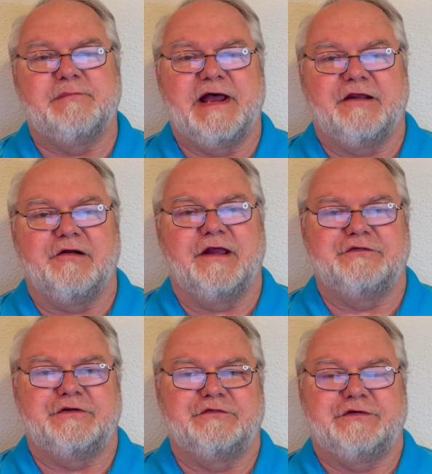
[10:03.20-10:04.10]
background.
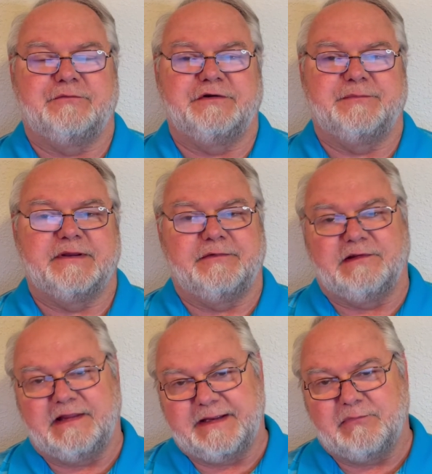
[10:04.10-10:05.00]
You know, she wanted to be able to
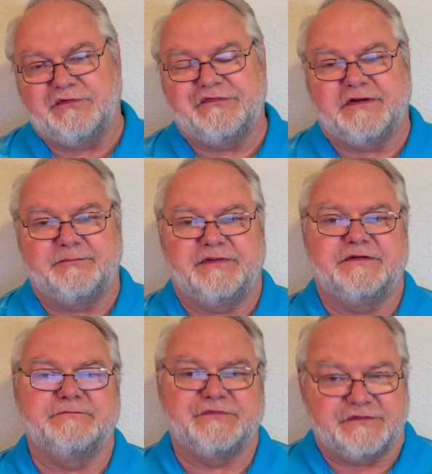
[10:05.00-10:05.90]
label
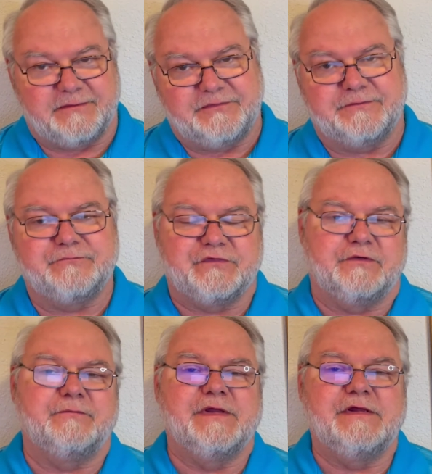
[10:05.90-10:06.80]
something.
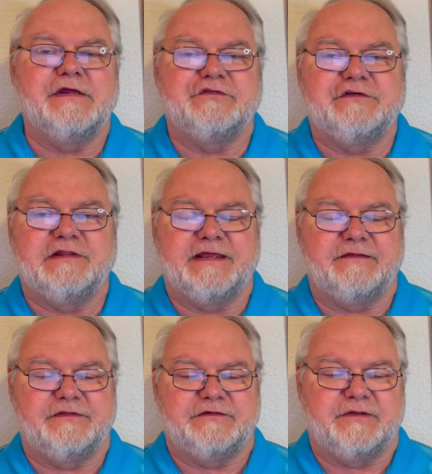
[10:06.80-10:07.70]
So she
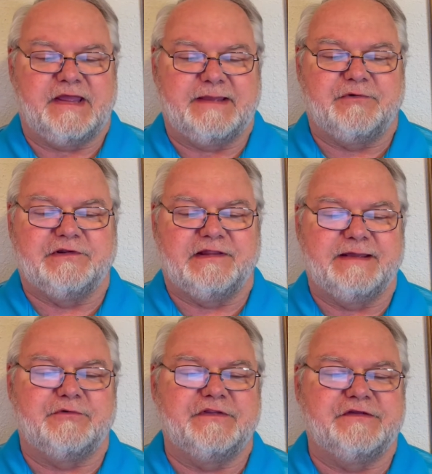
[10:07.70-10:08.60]
then able to
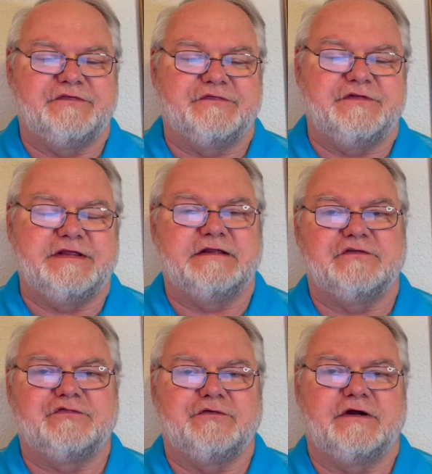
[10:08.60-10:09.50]
label this as
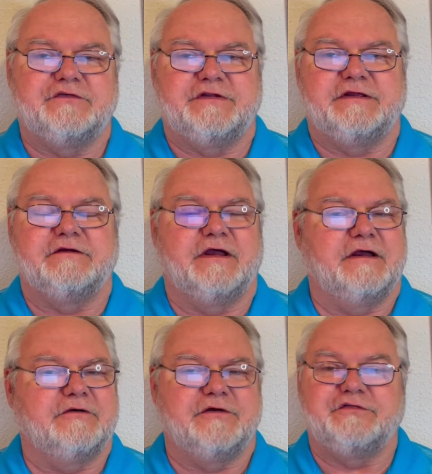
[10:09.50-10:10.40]

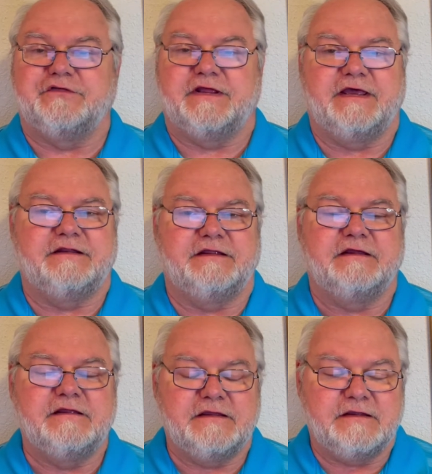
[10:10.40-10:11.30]
deconstructing
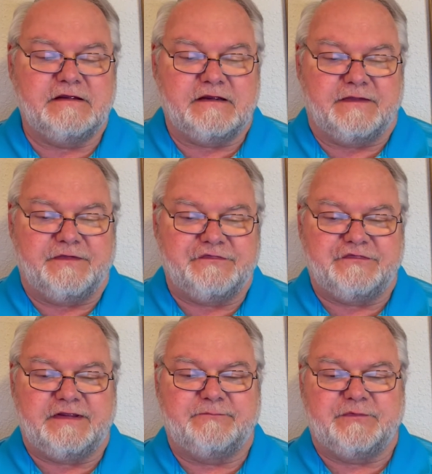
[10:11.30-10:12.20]
Christianity. And this
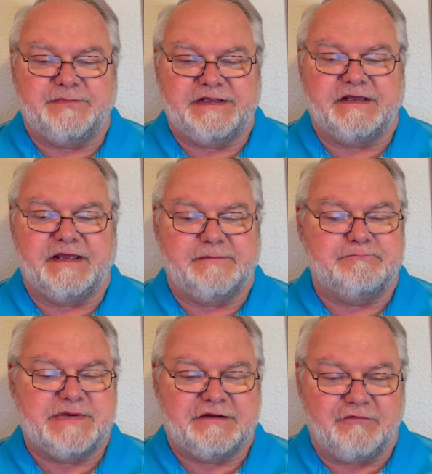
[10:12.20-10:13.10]
seemed to be a
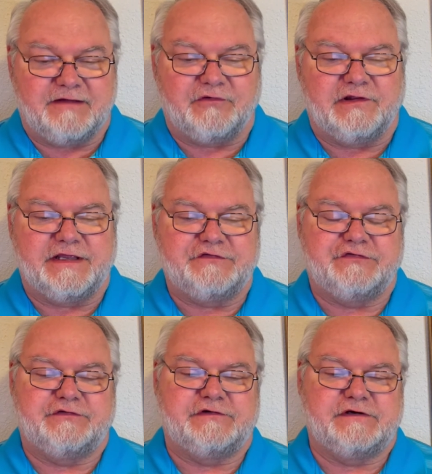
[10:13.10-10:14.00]
big
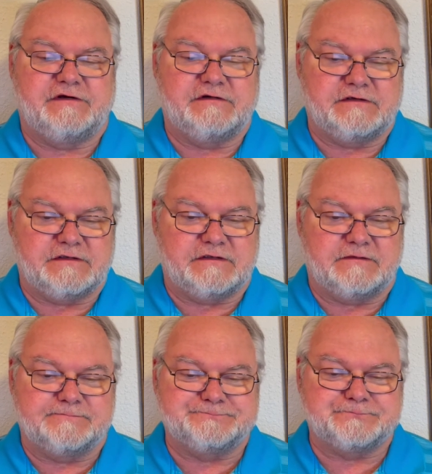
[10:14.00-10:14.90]
revelation to her.